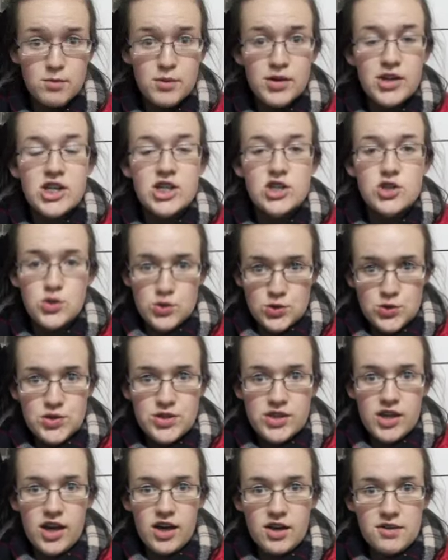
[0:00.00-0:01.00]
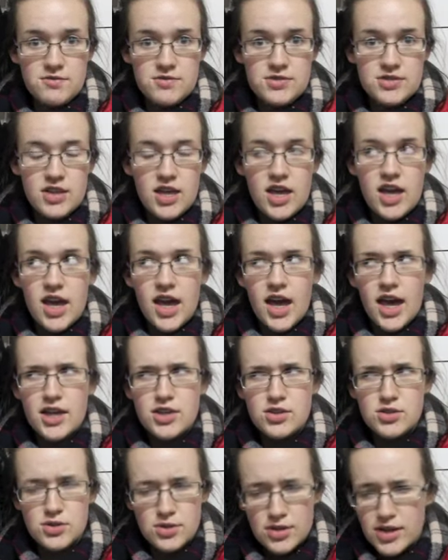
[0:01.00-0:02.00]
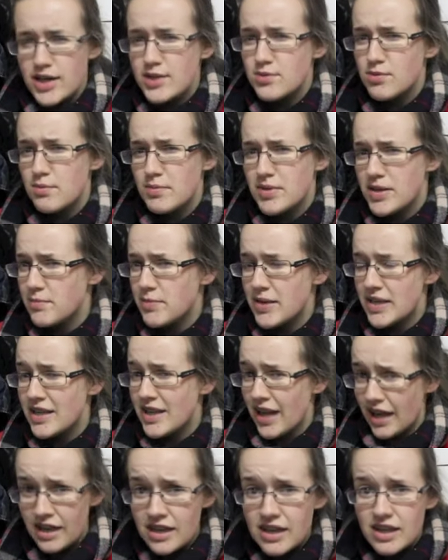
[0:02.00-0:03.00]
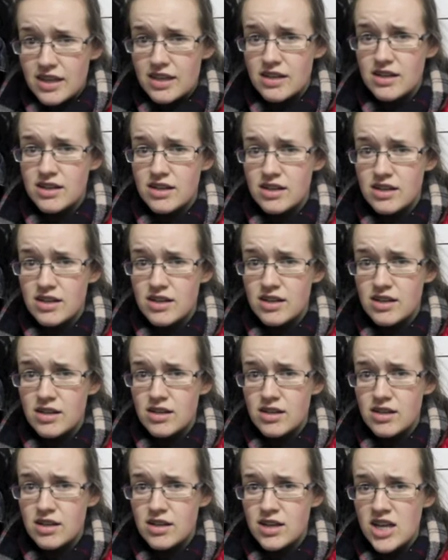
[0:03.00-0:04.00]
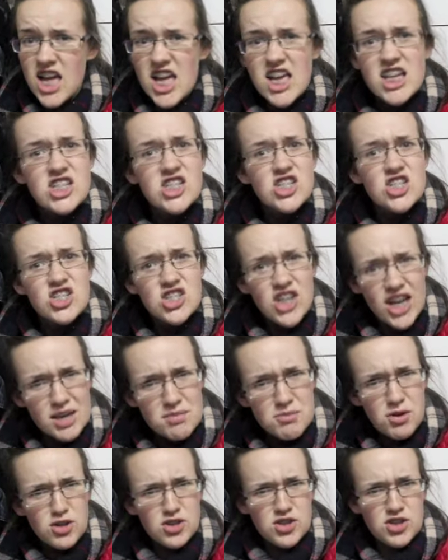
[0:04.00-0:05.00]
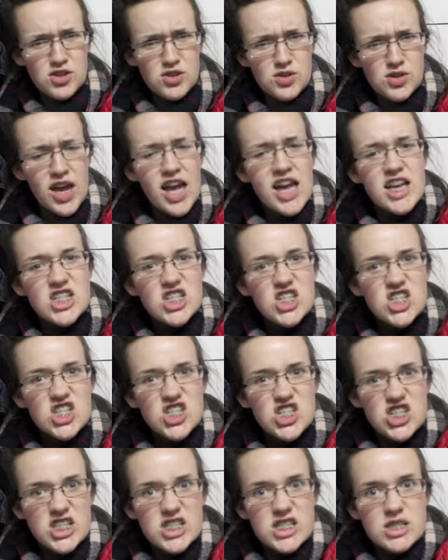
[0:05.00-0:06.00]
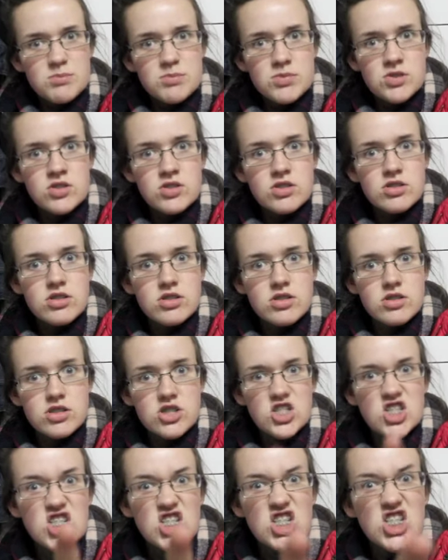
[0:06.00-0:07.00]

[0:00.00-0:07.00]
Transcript: wearing two scarves, and you guys want me to be naked? Shame on you. Shame on